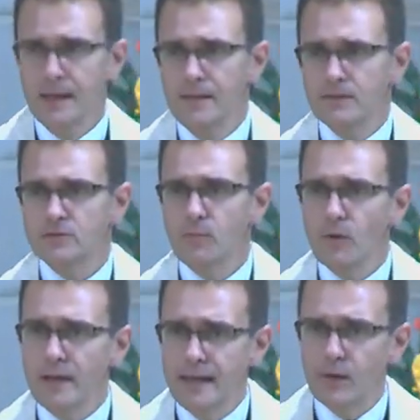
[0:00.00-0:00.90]
This
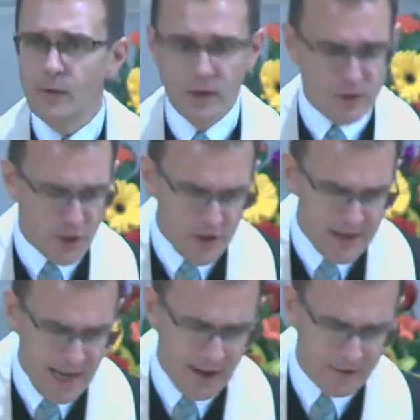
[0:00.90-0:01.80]
morning, we are
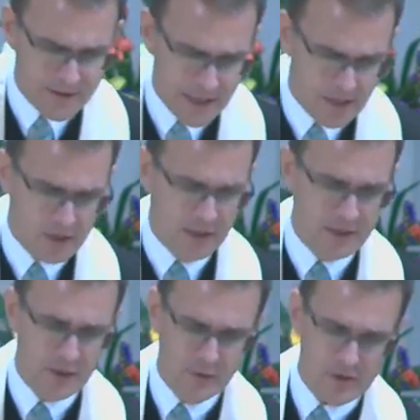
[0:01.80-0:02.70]
turning our attention
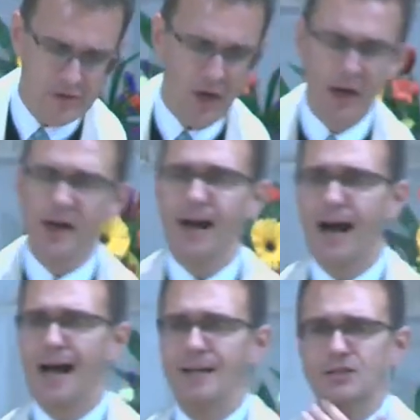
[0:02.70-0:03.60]
to the song,
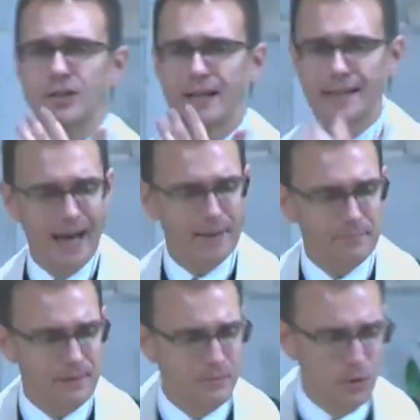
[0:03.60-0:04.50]
"I Shall Not
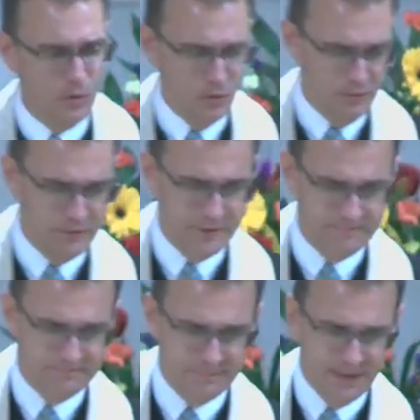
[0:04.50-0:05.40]
Be Moved."
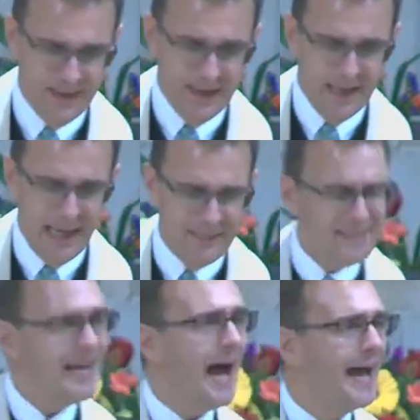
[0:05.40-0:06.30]
And the
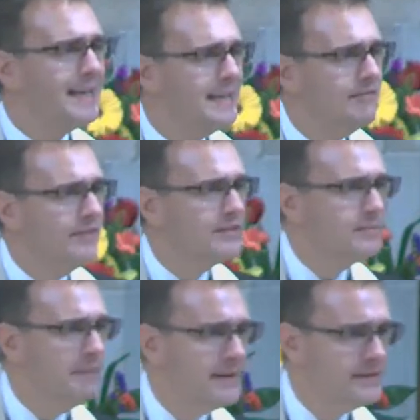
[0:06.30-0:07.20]
title of this
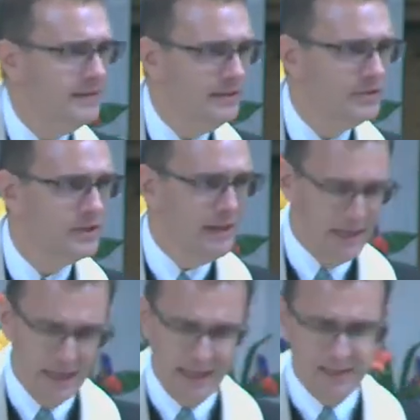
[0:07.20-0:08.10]
message
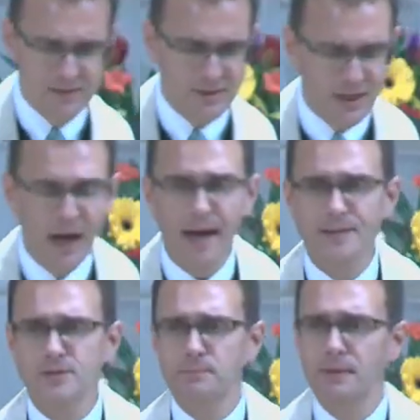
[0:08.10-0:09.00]
is
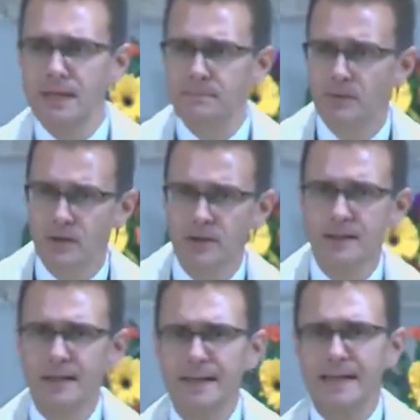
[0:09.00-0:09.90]
"God's People
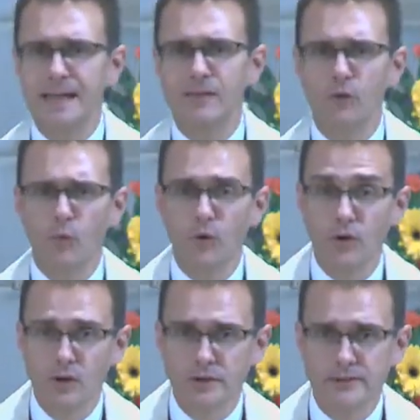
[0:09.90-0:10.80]
in the
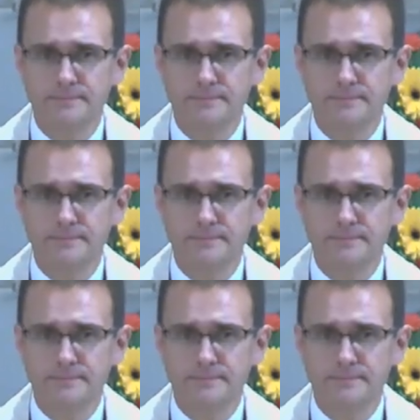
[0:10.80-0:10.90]
World."